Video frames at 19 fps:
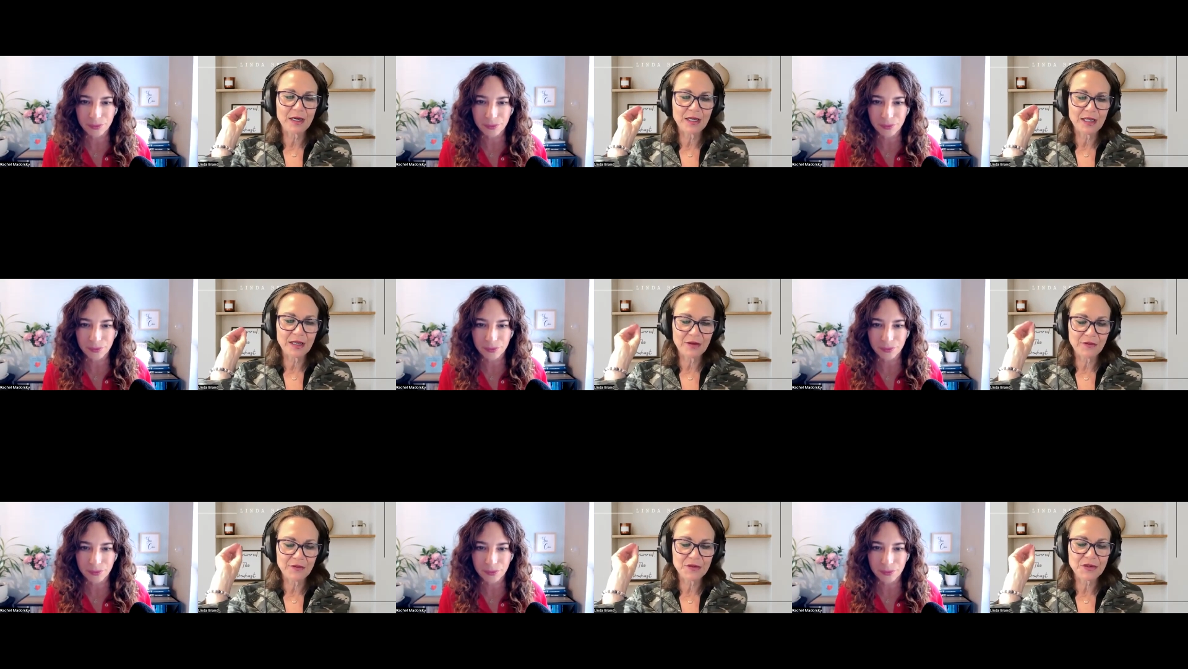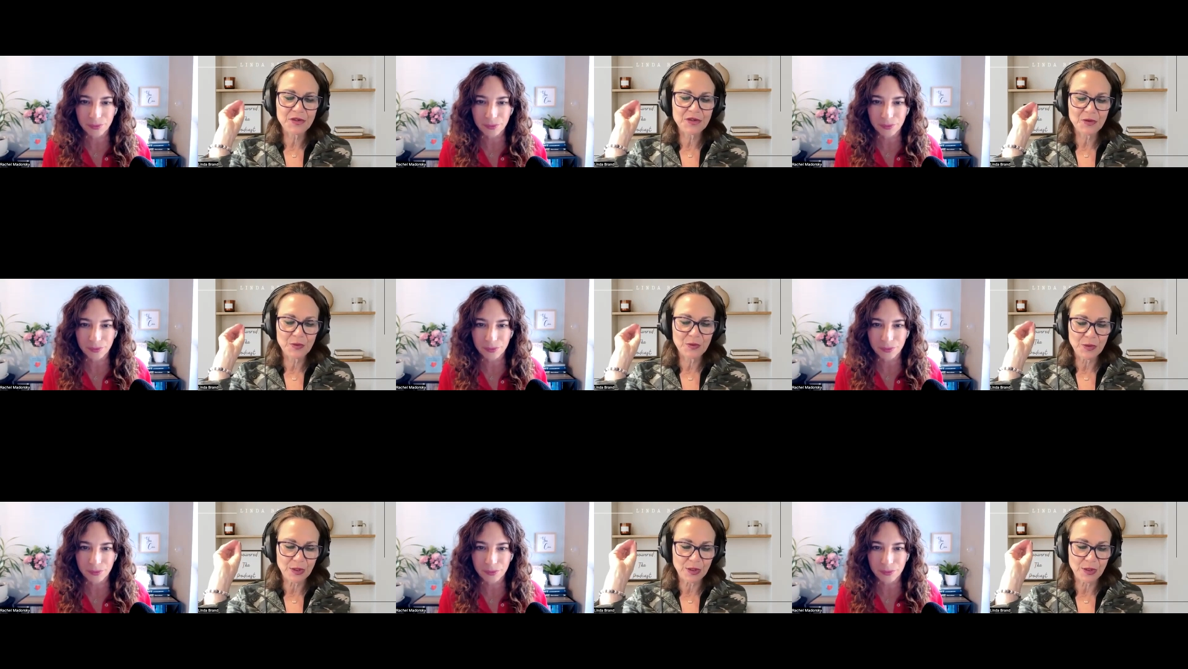Speaker 1: a gift
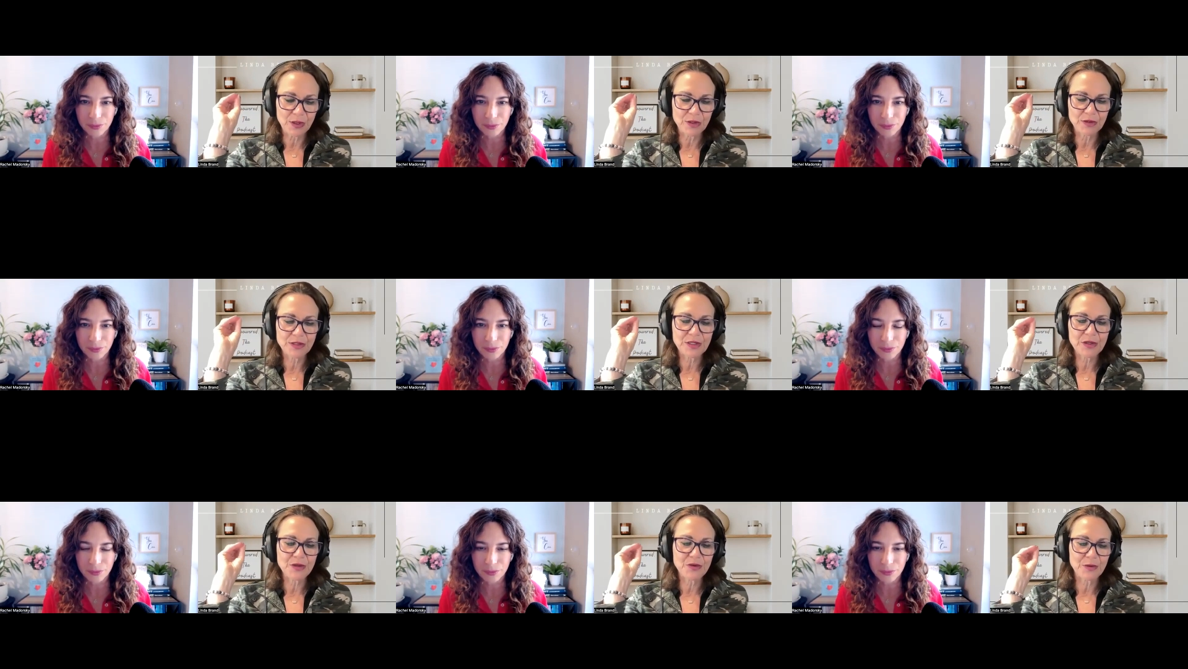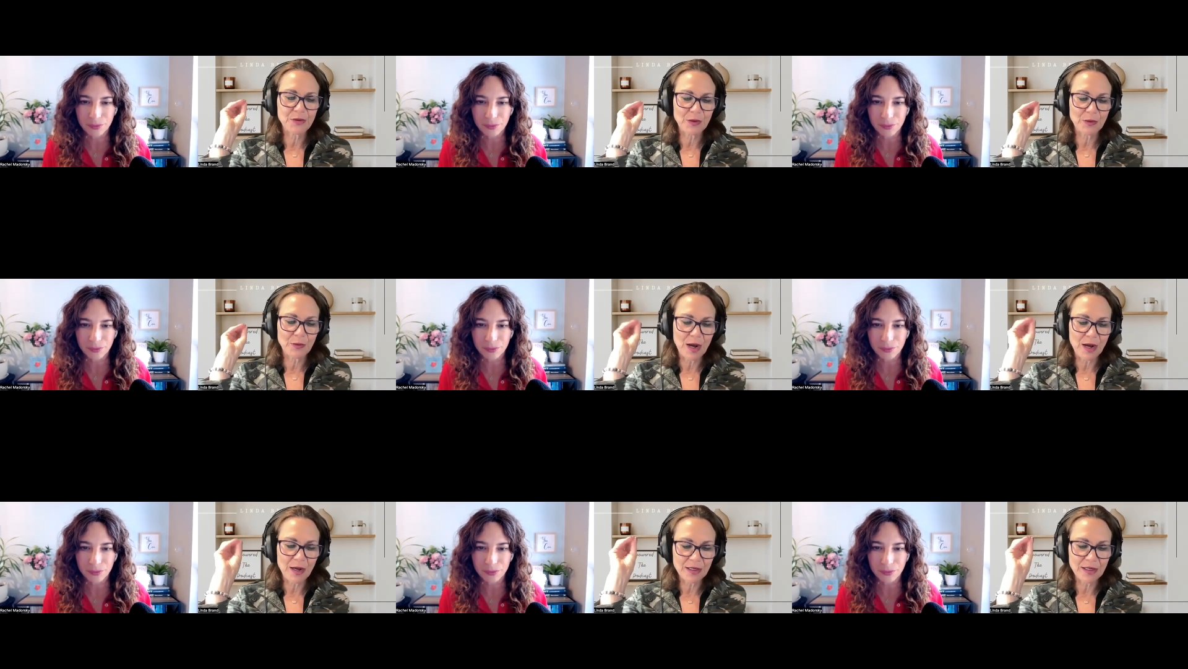to the world you
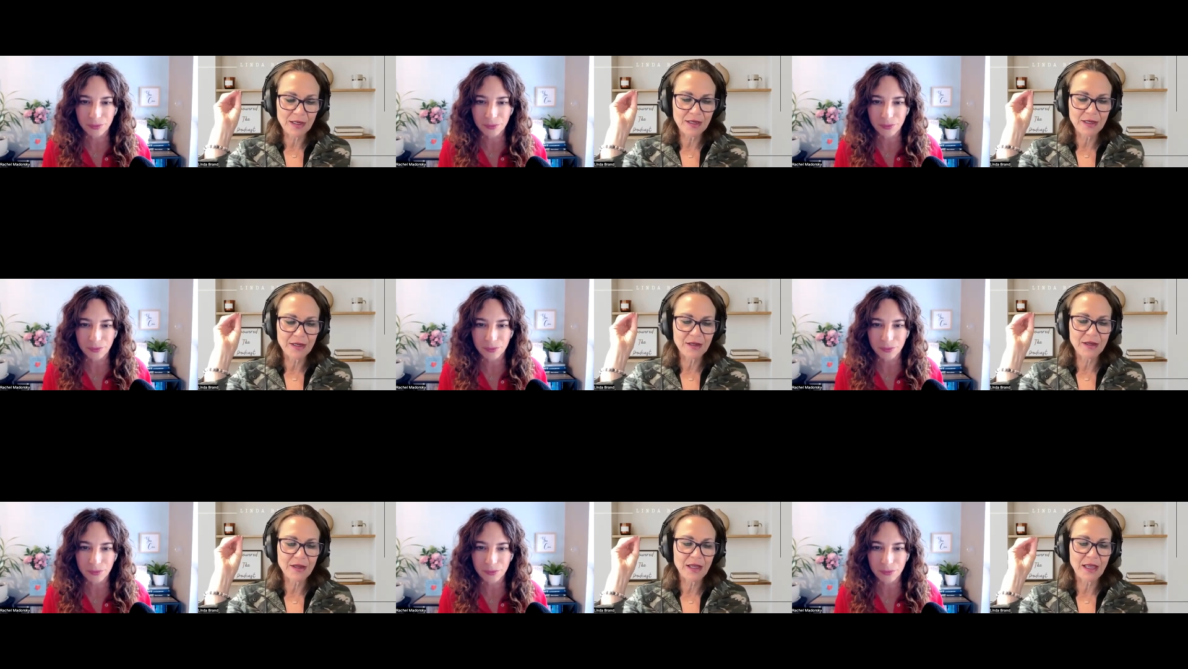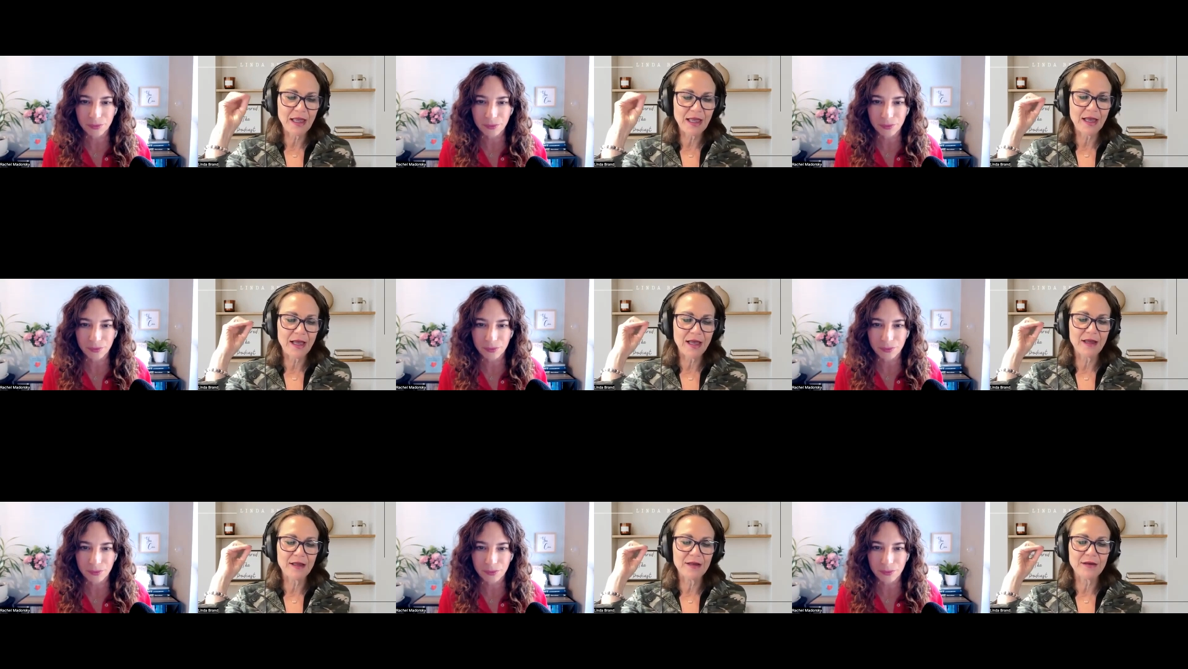were walking
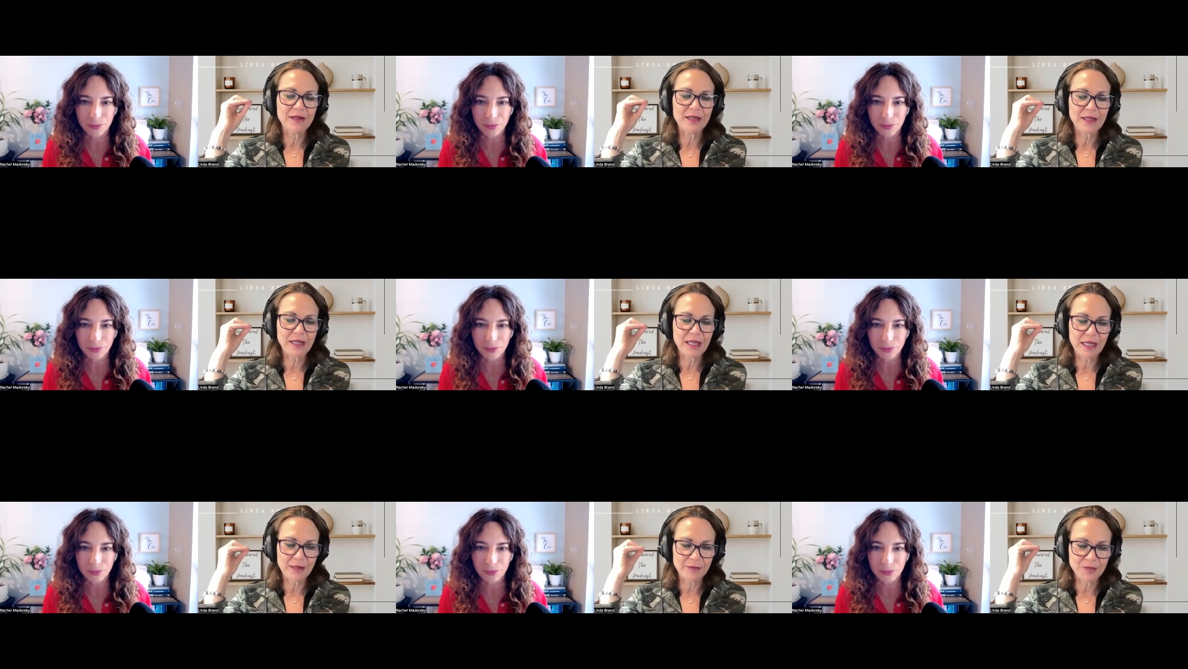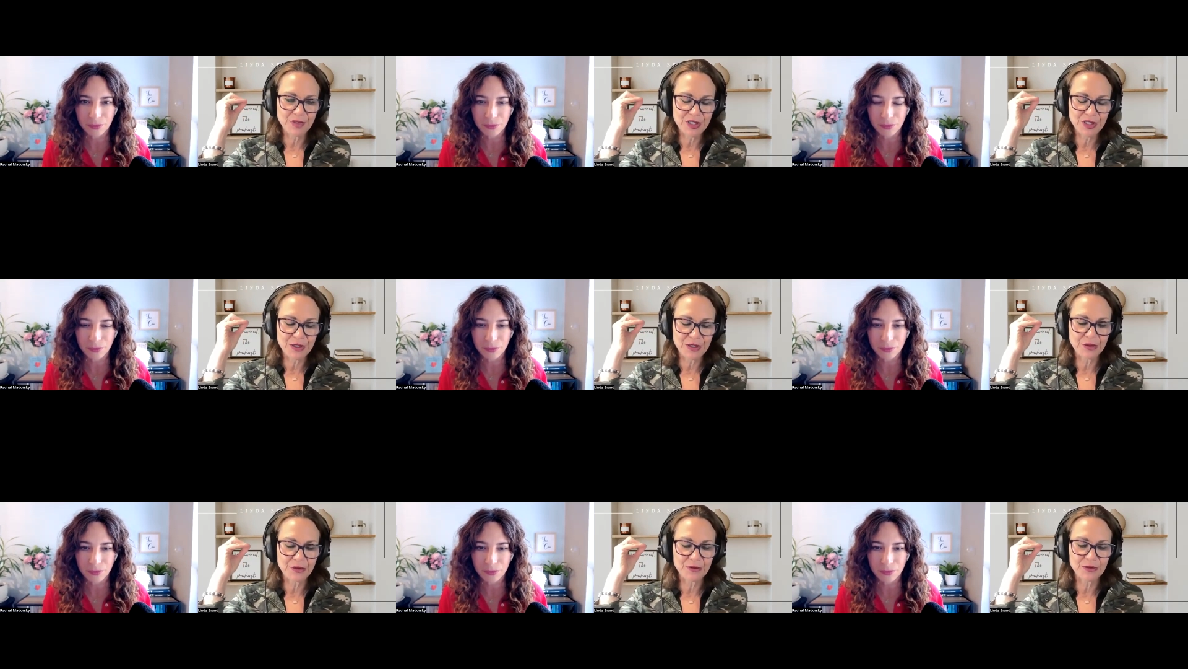and it
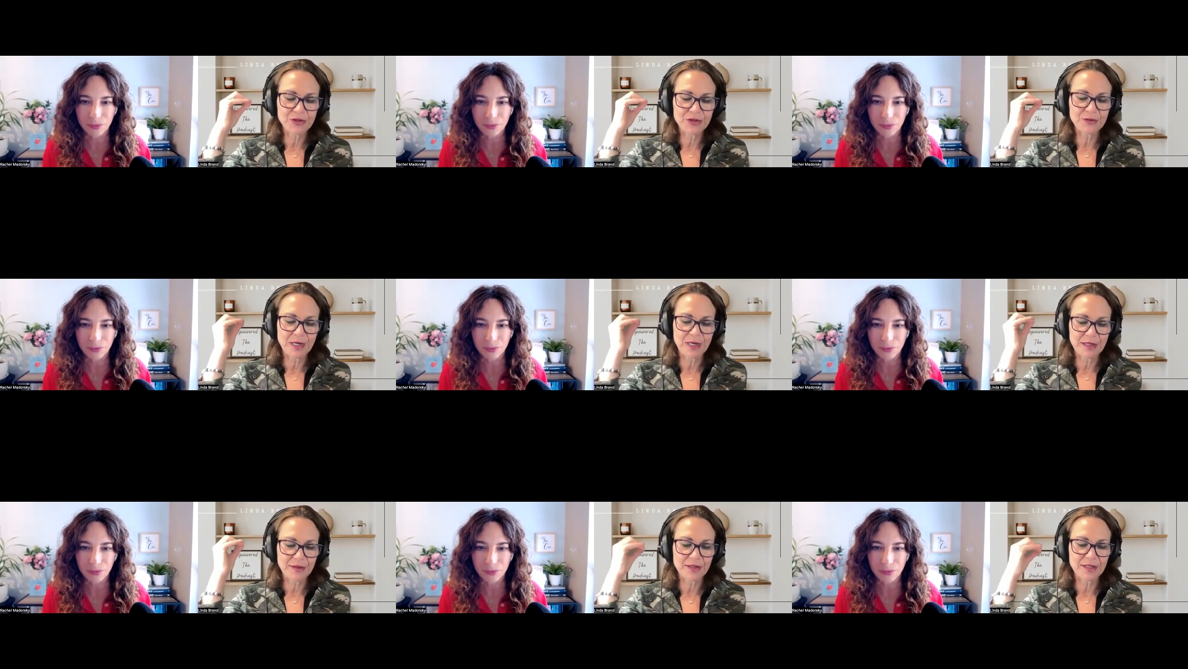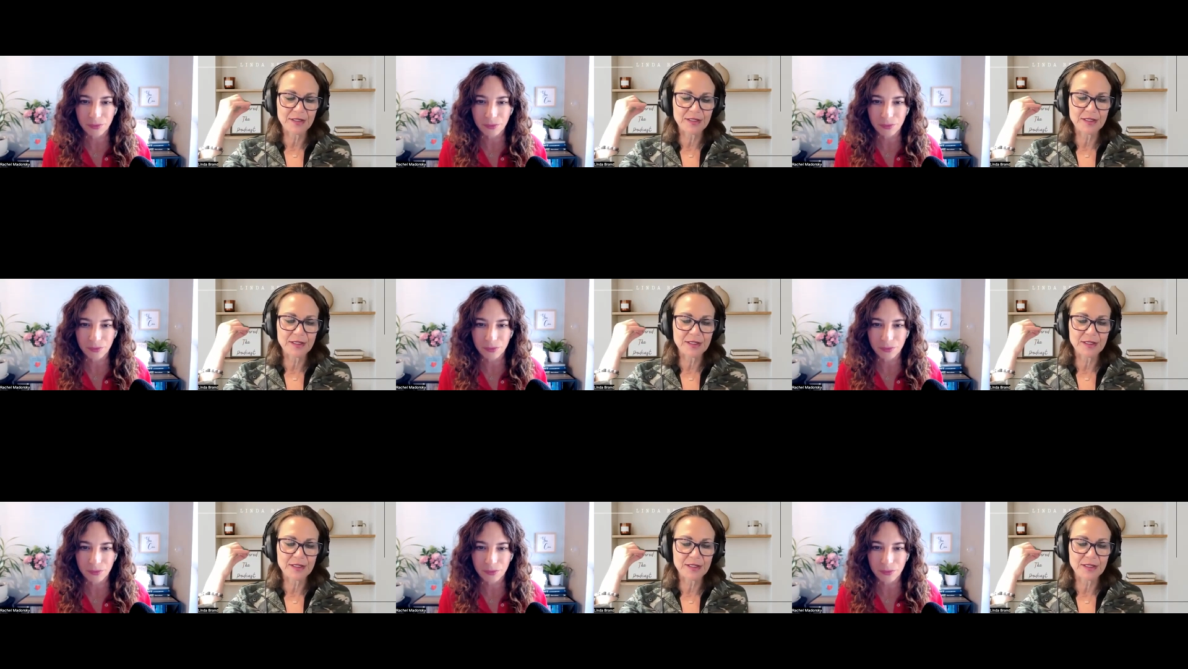came to you to write